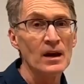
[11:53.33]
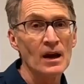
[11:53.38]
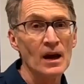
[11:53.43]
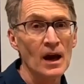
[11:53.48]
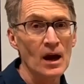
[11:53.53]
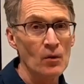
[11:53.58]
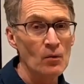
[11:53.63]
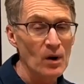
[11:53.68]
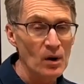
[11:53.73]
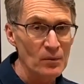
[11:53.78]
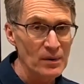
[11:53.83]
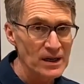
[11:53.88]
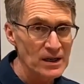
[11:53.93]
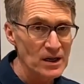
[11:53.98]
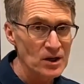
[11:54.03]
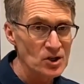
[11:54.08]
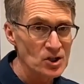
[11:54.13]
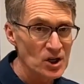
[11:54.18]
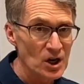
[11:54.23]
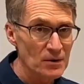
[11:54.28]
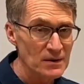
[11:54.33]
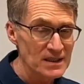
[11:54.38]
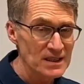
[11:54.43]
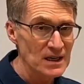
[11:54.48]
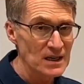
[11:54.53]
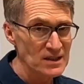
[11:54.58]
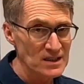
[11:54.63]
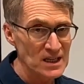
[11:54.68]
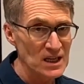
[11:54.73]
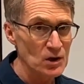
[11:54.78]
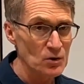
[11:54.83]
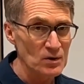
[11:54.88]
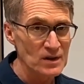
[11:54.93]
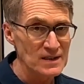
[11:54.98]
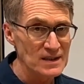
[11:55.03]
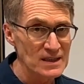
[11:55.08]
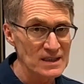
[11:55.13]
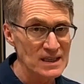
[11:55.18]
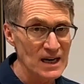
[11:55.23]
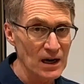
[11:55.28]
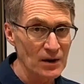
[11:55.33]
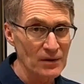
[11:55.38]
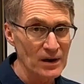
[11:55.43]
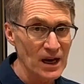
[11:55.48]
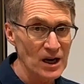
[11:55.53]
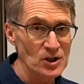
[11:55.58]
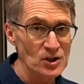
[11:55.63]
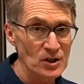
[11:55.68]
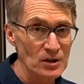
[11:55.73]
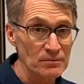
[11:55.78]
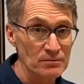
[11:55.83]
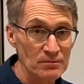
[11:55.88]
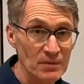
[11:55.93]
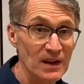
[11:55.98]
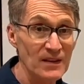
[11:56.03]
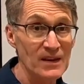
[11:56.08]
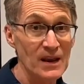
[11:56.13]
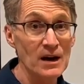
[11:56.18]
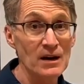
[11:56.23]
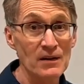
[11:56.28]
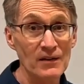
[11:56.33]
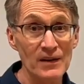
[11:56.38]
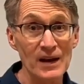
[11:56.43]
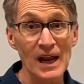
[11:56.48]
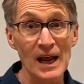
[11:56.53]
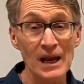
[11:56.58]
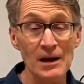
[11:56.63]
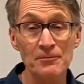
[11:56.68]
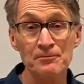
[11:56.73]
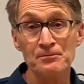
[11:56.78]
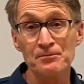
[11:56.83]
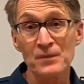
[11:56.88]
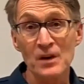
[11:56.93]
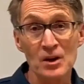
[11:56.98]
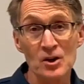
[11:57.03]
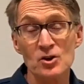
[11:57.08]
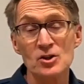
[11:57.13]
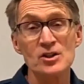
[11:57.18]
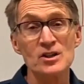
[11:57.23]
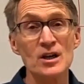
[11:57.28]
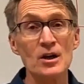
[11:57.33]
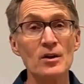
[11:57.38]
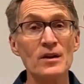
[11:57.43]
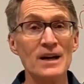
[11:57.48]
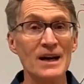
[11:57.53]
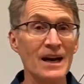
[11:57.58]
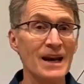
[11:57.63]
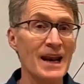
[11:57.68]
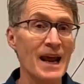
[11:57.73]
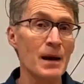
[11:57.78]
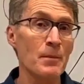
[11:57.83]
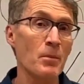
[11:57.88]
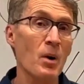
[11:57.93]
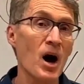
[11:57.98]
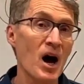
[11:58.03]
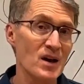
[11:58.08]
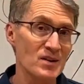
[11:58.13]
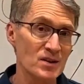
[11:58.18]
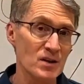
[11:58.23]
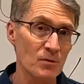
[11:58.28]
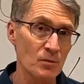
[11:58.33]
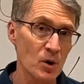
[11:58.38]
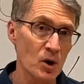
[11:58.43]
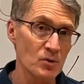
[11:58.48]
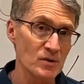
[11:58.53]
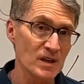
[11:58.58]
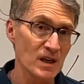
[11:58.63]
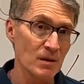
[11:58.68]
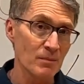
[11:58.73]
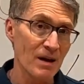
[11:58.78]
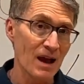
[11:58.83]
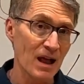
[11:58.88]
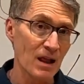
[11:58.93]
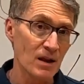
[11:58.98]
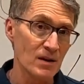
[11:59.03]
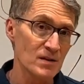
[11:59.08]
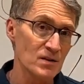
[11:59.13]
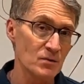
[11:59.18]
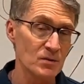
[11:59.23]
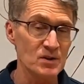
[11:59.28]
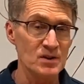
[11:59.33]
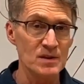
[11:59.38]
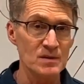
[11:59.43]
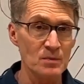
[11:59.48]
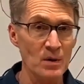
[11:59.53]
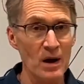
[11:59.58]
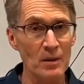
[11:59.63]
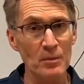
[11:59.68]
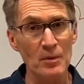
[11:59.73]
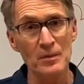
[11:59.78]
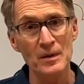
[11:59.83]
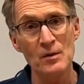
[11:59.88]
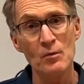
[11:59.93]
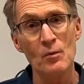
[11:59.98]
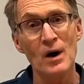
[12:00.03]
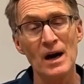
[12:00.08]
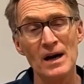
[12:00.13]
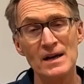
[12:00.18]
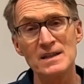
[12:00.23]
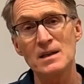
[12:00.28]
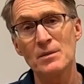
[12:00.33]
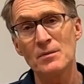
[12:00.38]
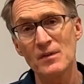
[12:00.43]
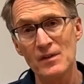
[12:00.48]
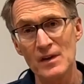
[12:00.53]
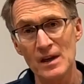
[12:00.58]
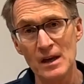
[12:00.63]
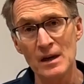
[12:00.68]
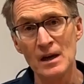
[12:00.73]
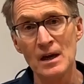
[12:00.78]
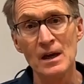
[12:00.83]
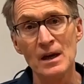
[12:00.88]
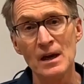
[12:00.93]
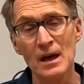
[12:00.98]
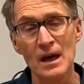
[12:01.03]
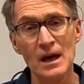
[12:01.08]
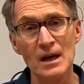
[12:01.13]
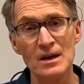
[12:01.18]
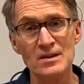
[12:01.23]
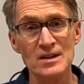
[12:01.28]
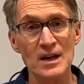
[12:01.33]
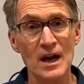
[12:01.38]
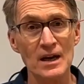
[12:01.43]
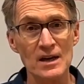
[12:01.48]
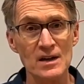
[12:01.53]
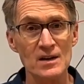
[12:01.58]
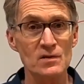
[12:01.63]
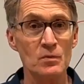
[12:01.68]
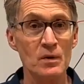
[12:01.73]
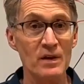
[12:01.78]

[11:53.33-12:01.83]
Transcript: What we did show is that it decreases degradation. But at the end of the day, you're still in a net positive protein balance, which is probably why some of the studies